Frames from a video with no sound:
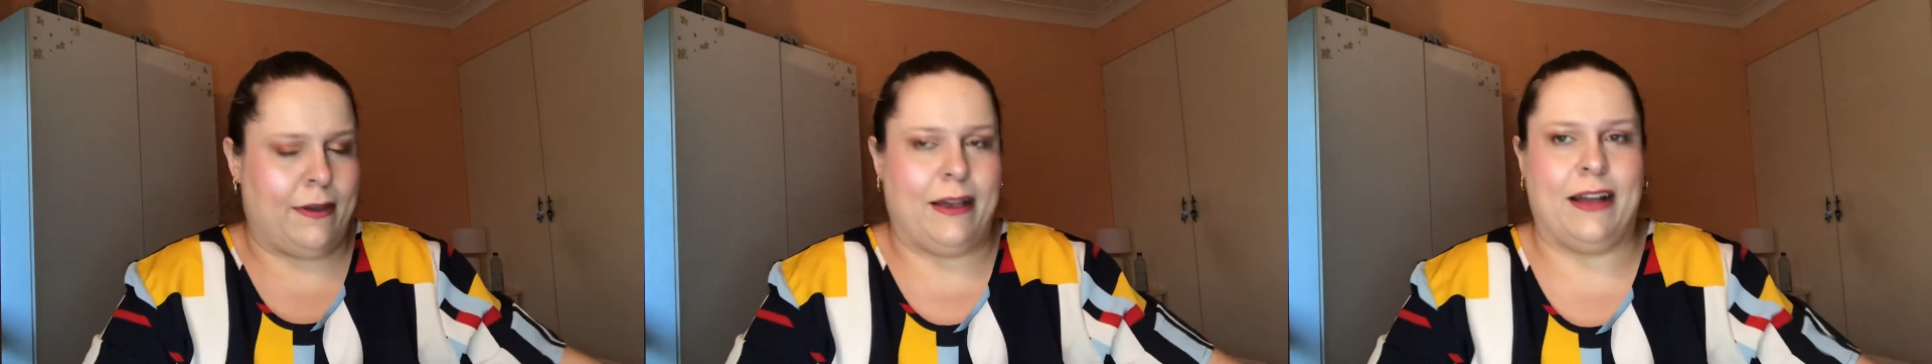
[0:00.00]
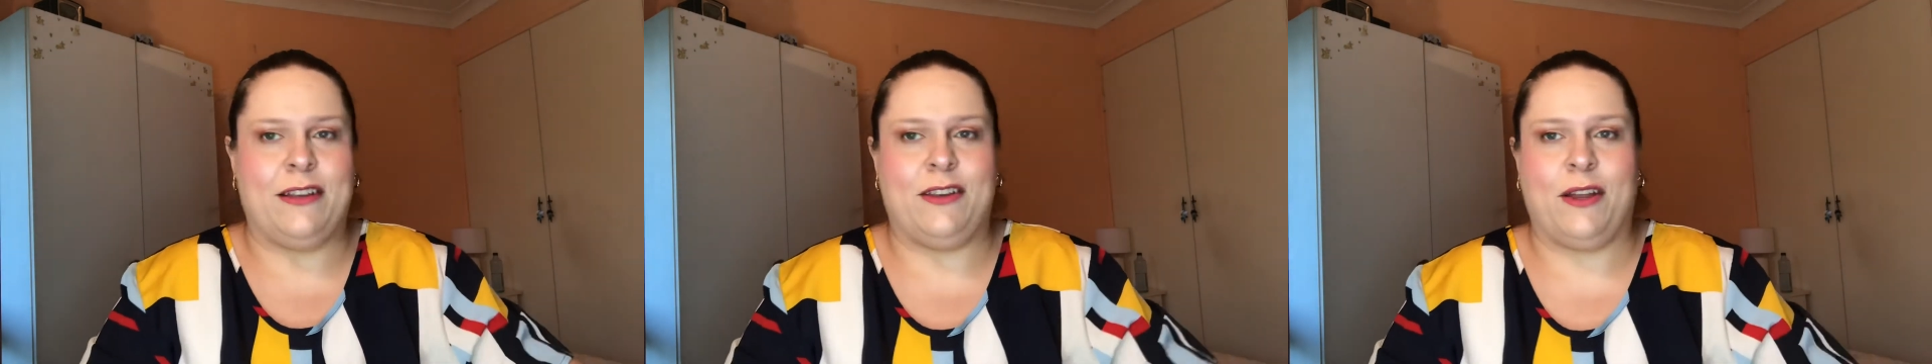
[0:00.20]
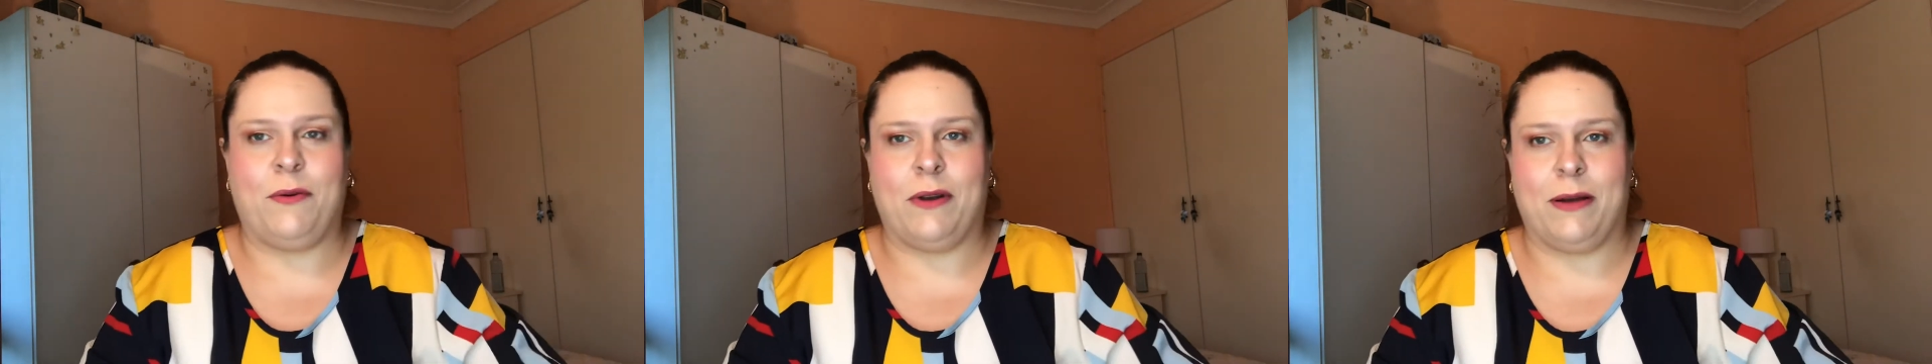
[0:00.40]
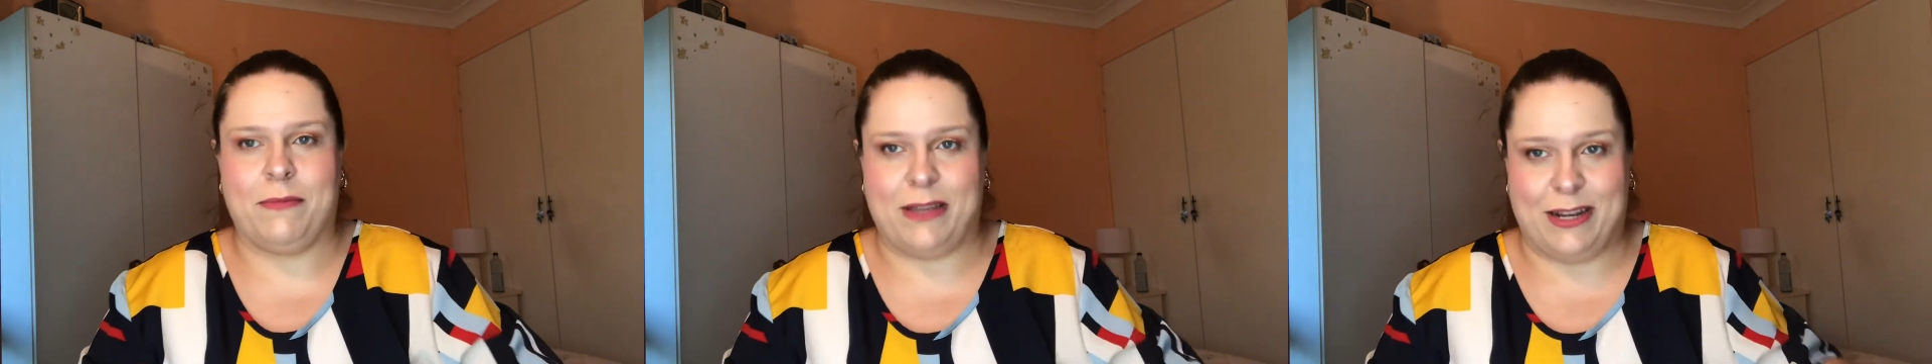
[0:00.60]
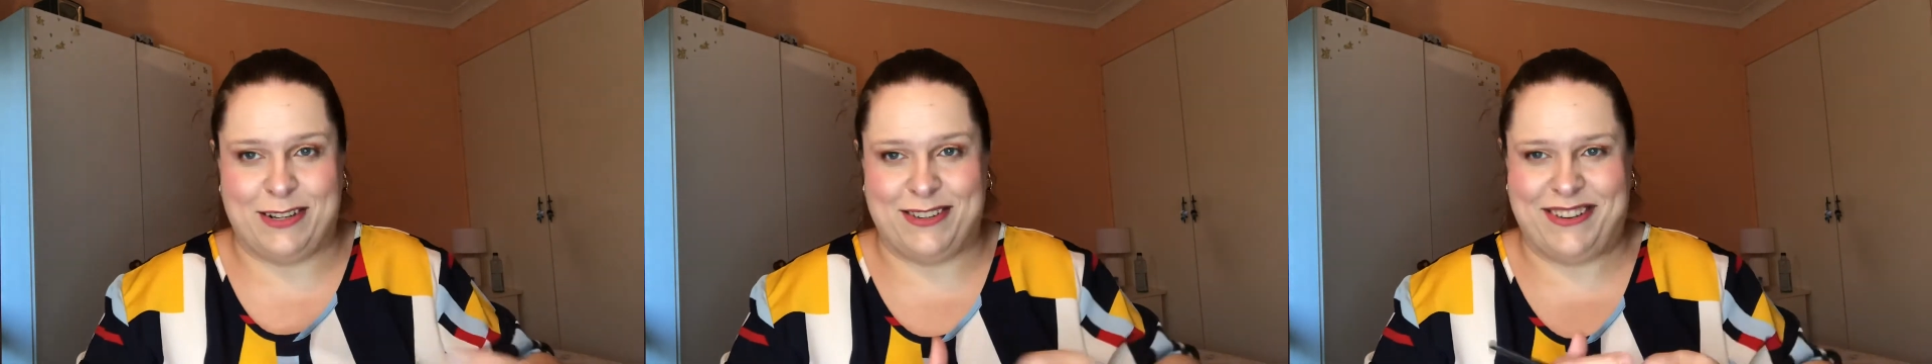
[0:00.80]
And you know what I'm
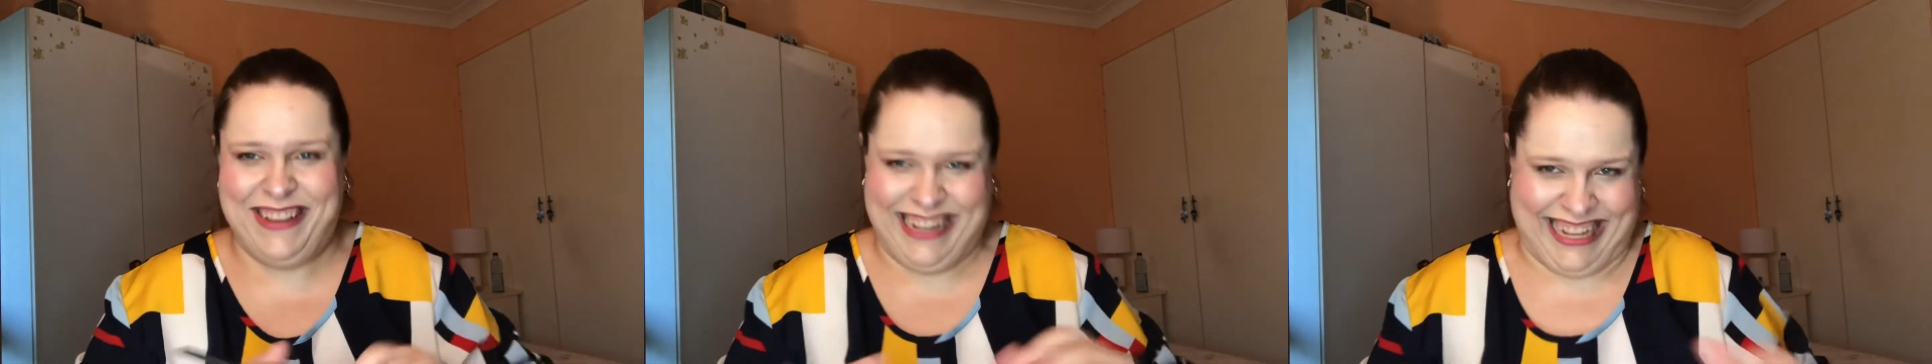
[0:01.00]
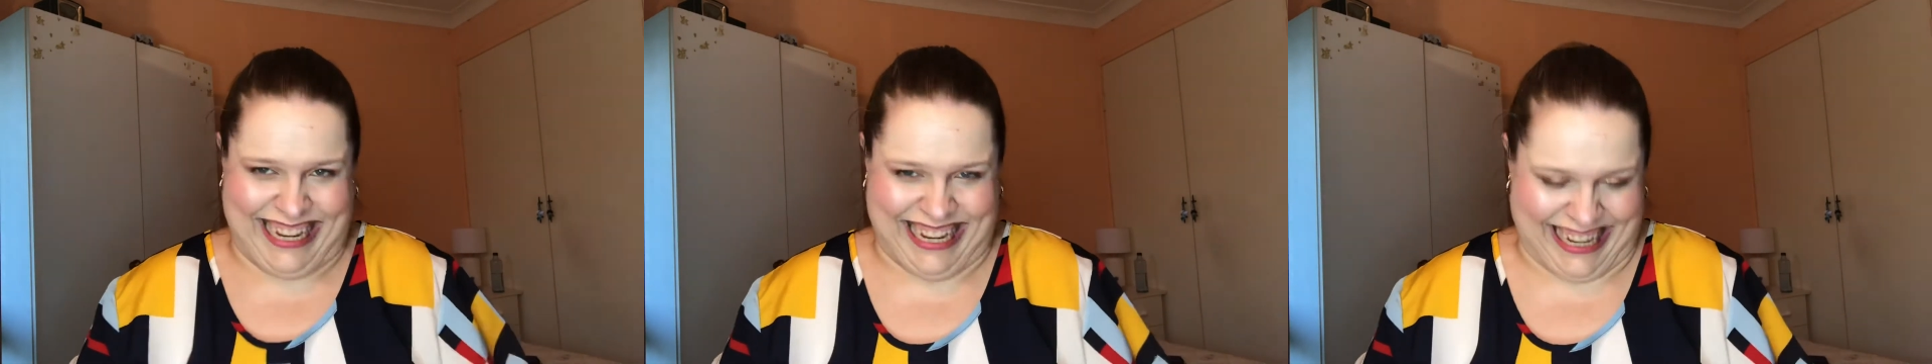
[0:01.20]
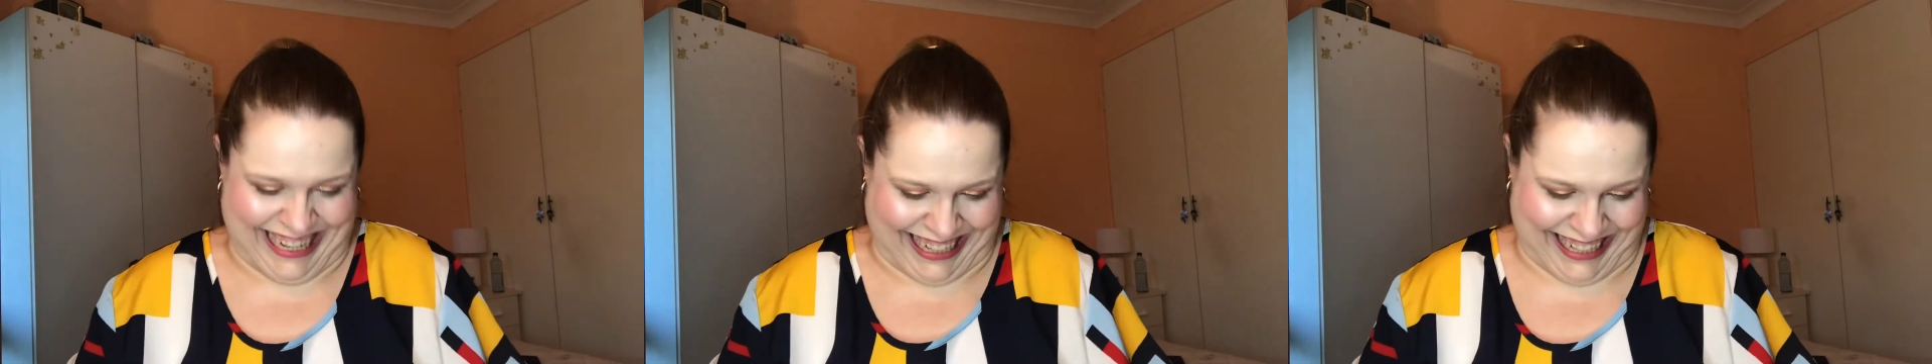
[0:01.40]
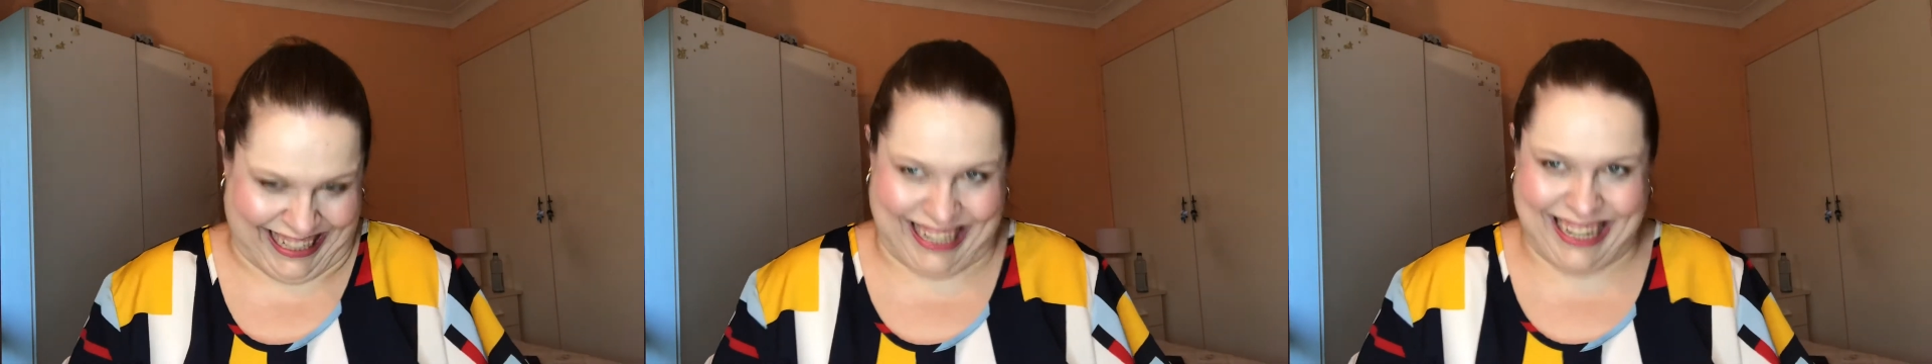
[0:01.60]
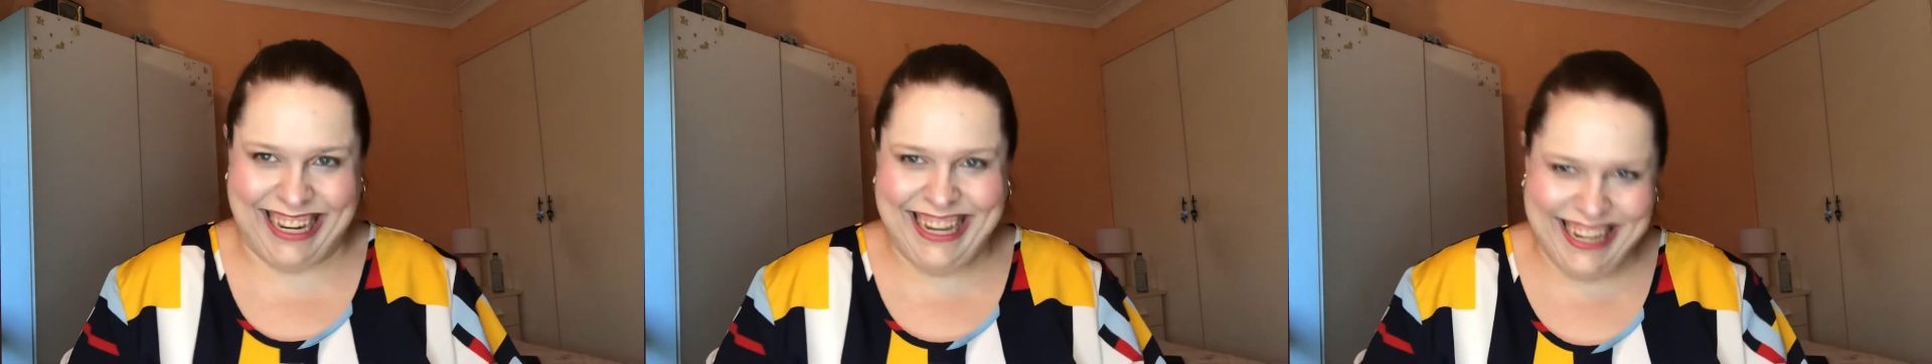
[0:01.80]
going to
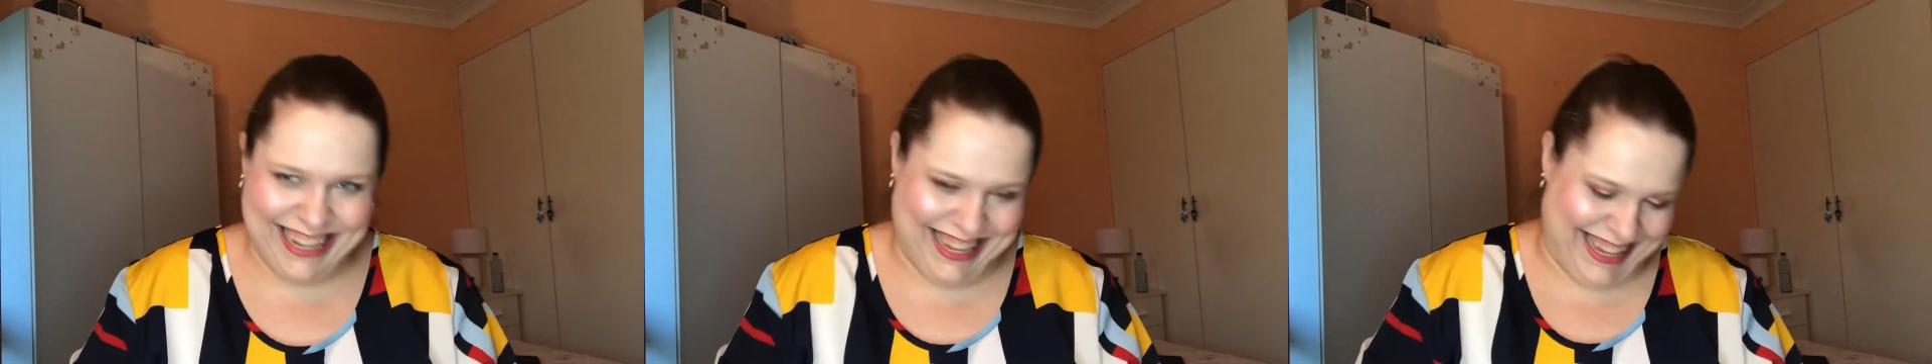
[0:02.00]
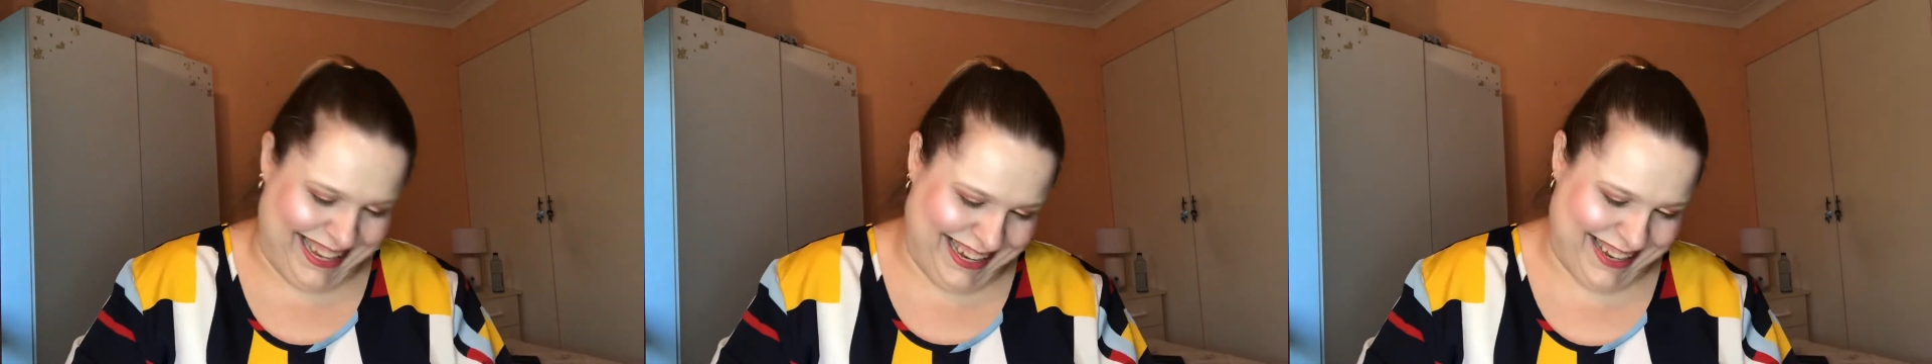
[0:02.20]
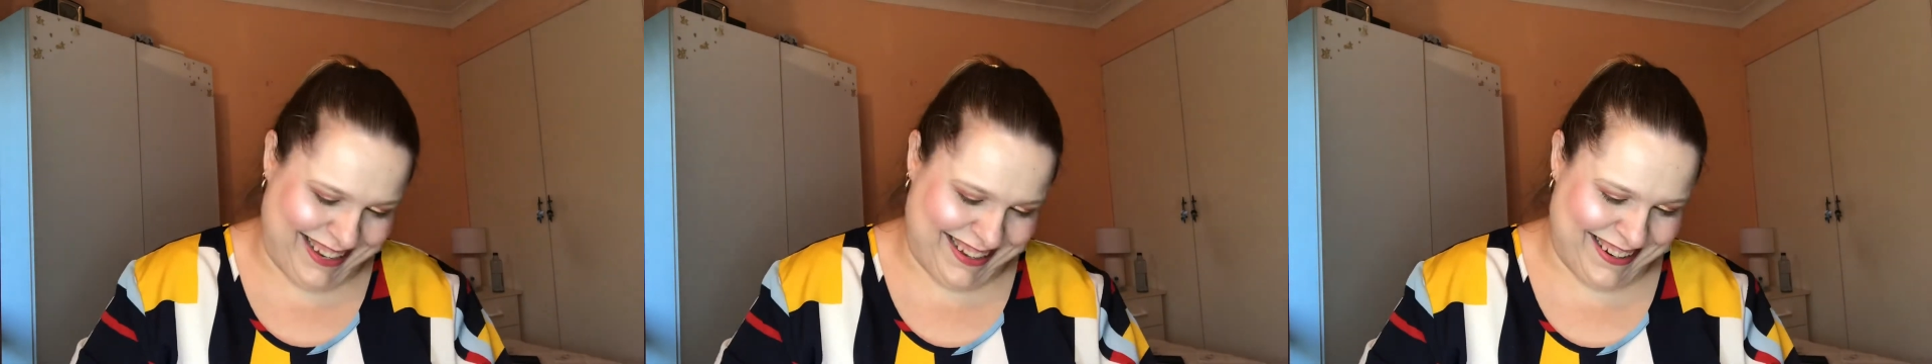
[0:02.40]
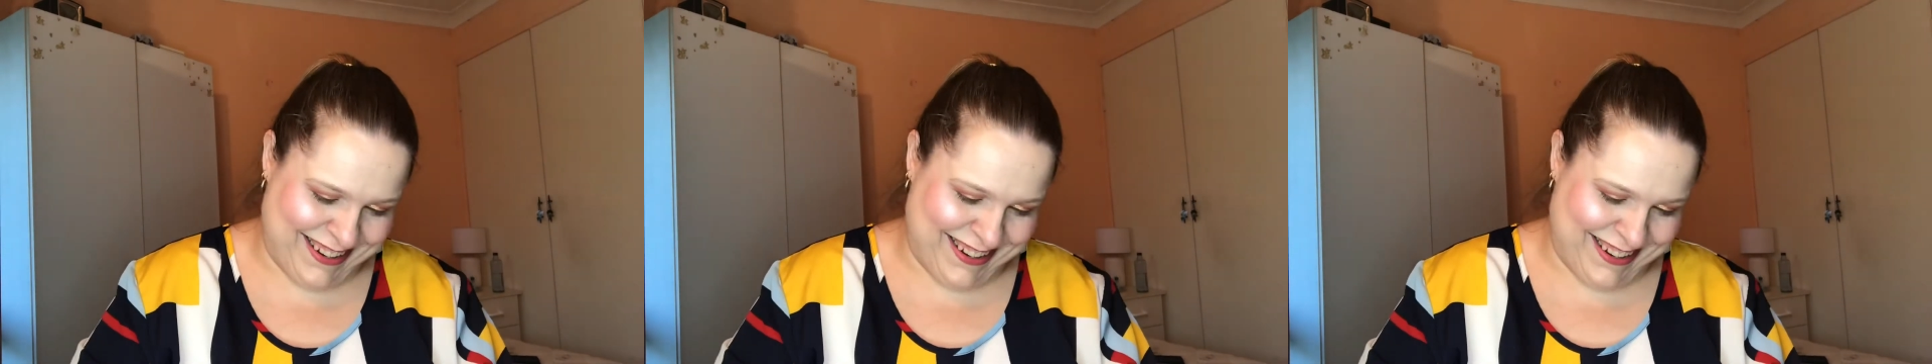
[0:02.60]
do?